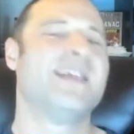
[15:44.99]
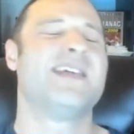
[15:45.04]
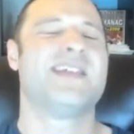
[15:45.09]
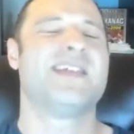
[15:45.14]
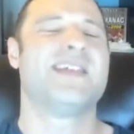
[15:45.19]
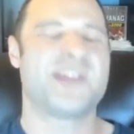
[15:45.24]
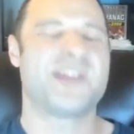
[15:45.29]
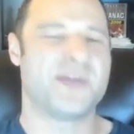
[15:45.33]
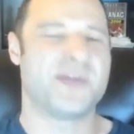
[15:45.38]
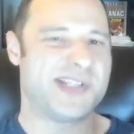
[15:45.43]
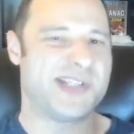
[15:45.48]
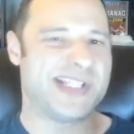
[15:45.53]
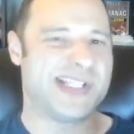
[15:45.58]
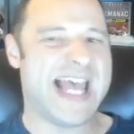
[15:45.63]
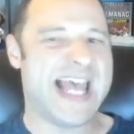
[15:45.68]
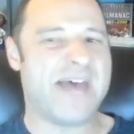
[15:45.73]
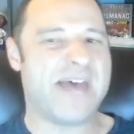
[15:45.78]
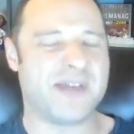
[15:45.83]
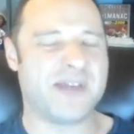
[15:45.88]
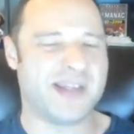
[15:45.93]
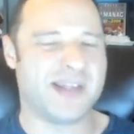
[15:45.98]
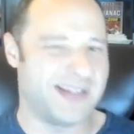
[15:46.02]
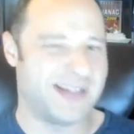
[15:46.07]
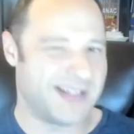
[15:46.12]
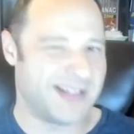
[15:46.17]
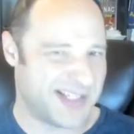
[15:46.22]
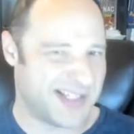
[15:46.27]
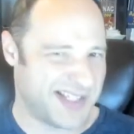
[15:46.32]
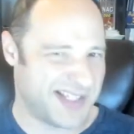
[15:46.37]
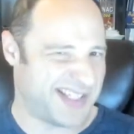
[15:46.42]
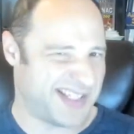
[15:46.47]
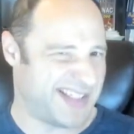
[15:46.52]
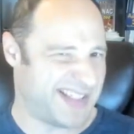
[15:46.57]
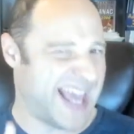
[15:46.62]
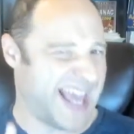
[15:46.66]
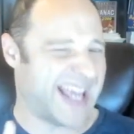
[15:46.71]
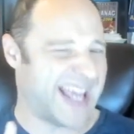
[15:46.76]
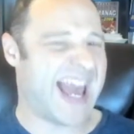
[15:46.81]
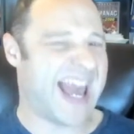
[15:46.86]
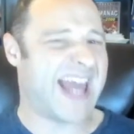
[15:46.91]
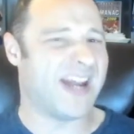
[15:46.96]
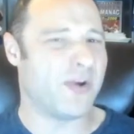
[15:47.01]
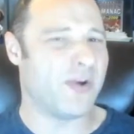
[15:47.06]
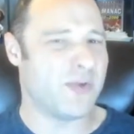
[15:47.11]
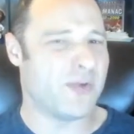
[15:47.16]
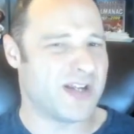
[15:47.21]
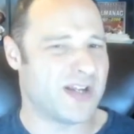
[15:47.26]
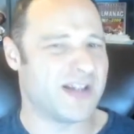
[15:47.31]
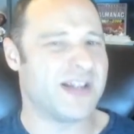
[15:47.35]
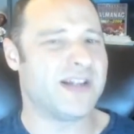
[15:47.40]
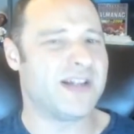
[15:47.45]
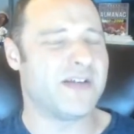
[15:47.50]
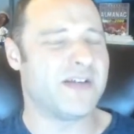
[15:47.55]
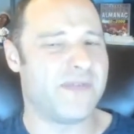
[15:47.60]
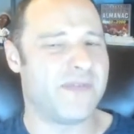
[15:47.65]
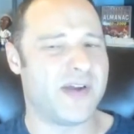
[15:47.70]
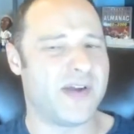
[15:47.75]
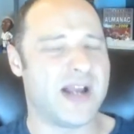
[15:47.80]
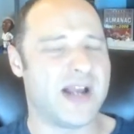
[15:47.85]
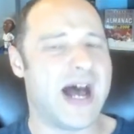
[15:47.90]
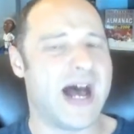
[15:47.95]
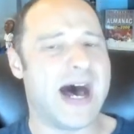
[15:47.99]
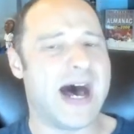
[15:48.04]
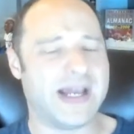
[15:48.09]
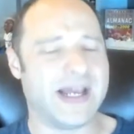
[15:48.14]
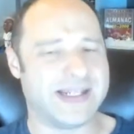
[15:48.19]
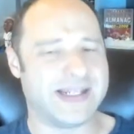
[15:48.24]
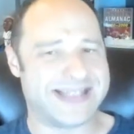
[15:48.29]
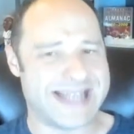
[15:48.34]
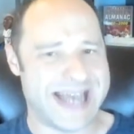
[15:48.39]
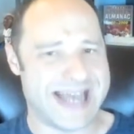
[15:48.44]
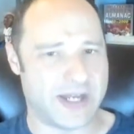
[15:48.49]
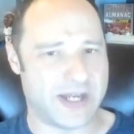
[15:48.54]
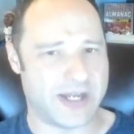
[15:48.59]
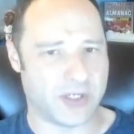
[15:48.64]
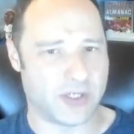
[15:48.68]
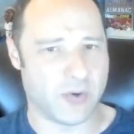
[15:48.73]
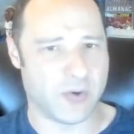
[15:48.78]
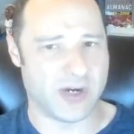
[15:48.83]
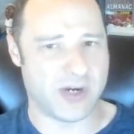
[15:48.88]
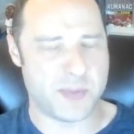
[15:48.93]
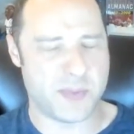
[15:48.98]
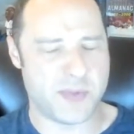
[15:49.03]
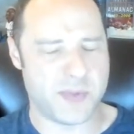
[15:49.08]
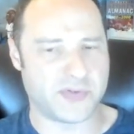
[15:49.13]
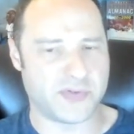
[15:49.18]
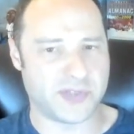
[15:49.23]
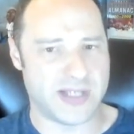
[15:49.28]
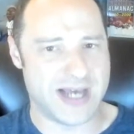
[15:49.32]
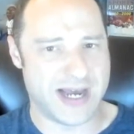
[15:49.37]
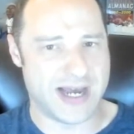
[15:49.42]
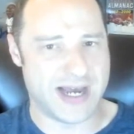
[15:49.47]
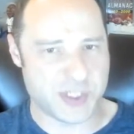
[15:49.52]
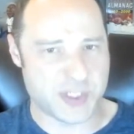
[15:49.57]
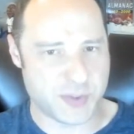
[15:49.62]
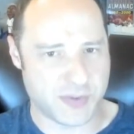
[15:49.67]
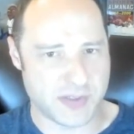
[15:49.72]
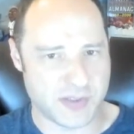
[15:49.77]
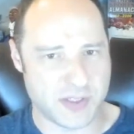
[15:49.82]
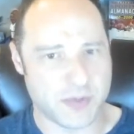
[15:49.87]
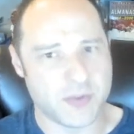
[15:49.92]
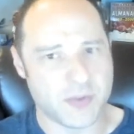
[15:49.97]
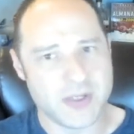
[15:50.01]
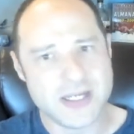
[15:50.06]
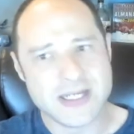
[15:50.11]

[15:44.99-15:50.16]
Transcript: So 7 is that kind of, you're in a very odd category, to be perfectly honest with you.